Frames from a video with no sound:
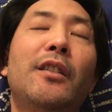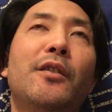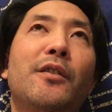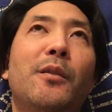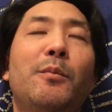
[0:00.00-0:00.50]

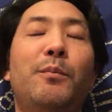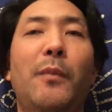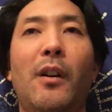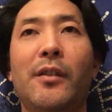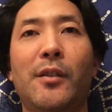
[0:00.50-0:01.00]
there's
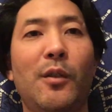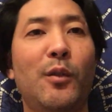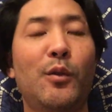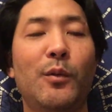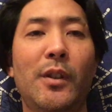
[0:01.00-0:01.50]

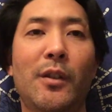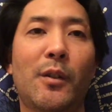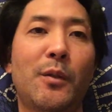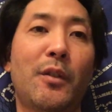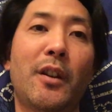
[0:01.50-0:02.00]
also you
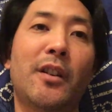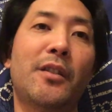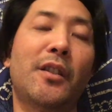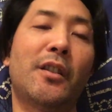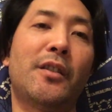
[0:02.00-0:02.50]
know great
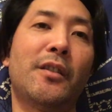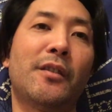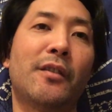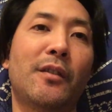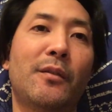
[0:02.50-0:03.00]

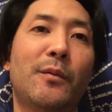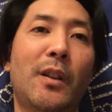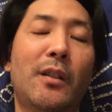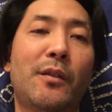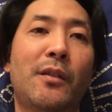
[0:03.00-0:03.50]
conjunctions
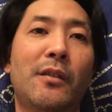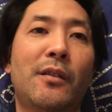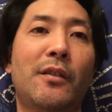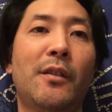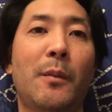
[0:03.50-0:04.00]

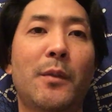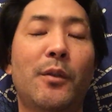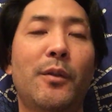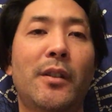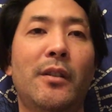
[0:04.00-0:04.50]
to some
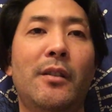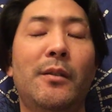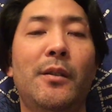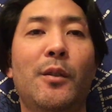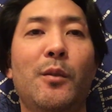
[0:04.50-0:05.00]
degree
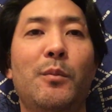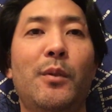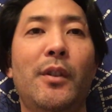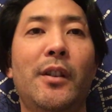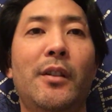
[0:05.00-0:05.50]
you know
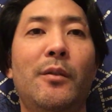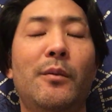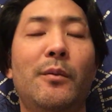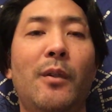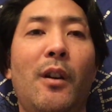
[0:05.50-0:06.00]
pretty
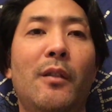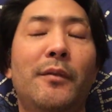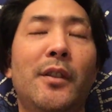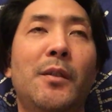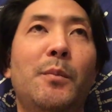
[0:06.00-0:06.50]

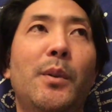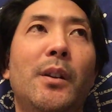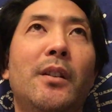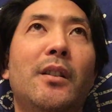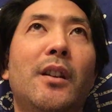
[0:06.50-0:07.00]
often
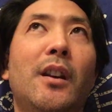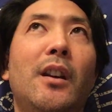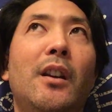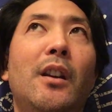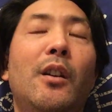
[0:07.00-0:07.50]
but
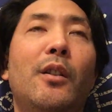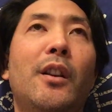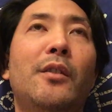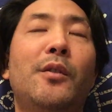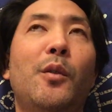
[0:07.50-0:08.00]

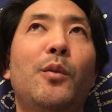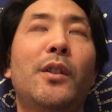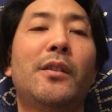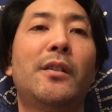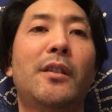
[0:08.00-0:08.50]
okay so
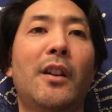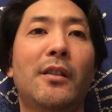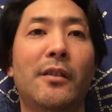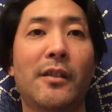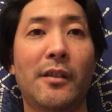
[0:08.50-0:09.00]
let's
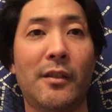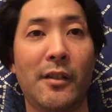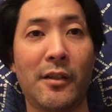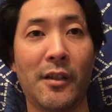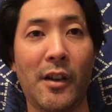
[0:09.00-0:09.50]
cut to
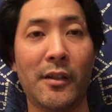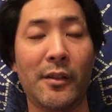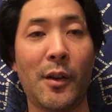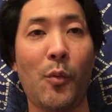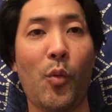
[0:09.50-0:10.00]
the chase
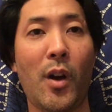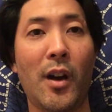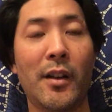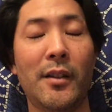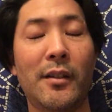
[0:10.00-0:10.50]
now
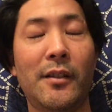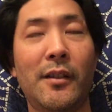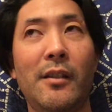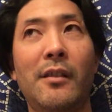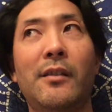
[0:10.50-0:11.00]
why is
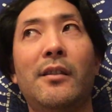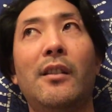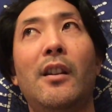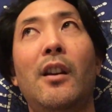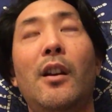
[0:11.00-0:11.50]
this
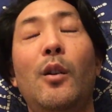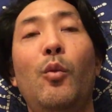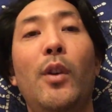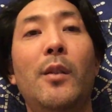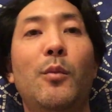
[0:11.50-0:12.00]

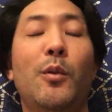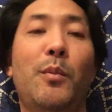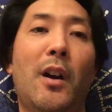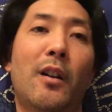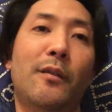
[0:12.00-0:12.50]
way more
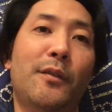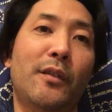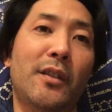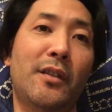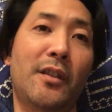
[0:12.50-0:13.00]
powerful
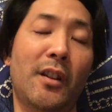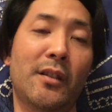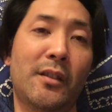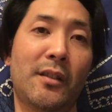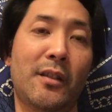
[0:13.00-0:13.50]
than
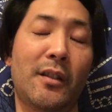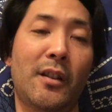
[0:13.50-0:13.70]
just